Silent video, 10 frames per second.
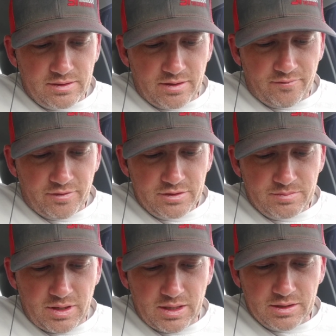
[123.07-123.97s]
their first
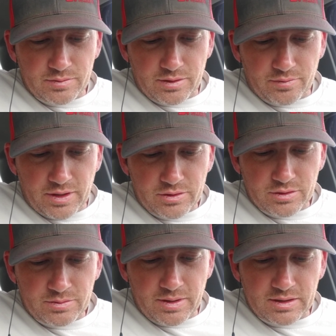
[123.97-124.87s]
meetings with the
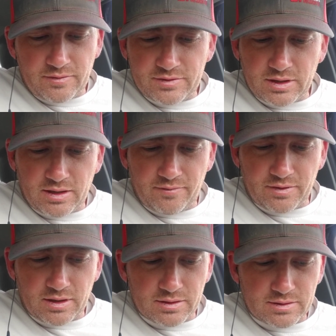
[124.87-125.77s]
retrospective
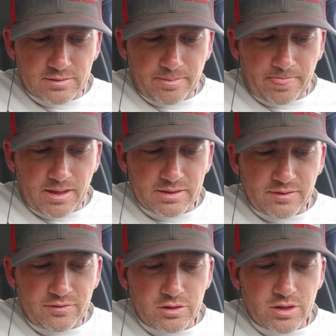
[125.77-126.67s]
significance, as
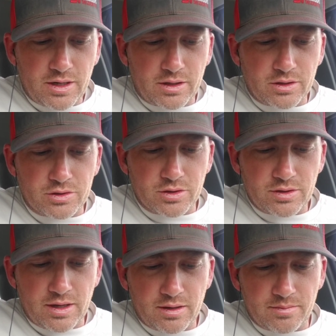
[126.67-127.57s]
if to try and conjure
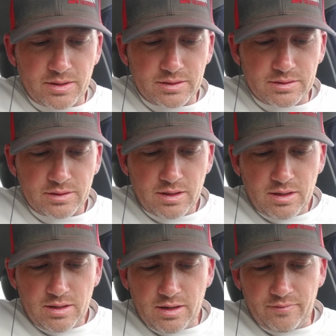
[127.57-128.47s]
the elements
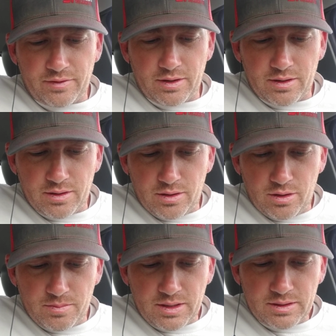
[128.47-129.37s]
of the
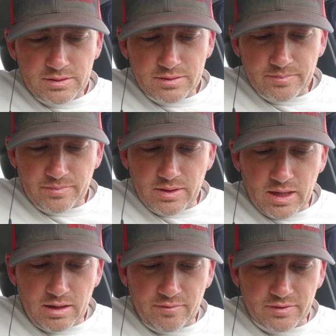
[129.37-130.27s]
numinous
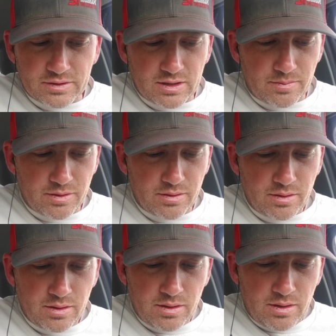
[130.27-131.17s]
out of the stubborn
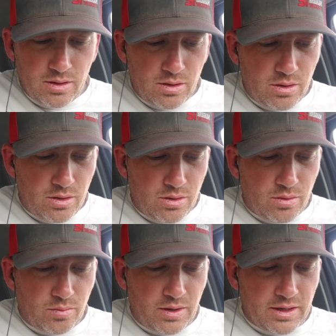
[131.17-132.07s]

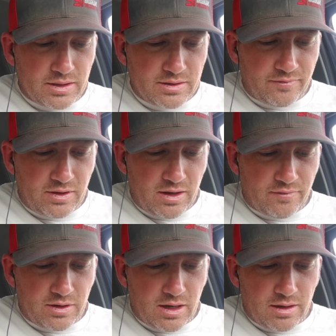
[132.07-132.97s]
witness of the
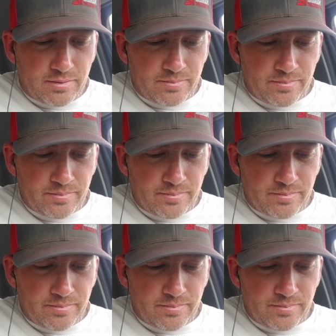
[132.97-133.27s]
everyday.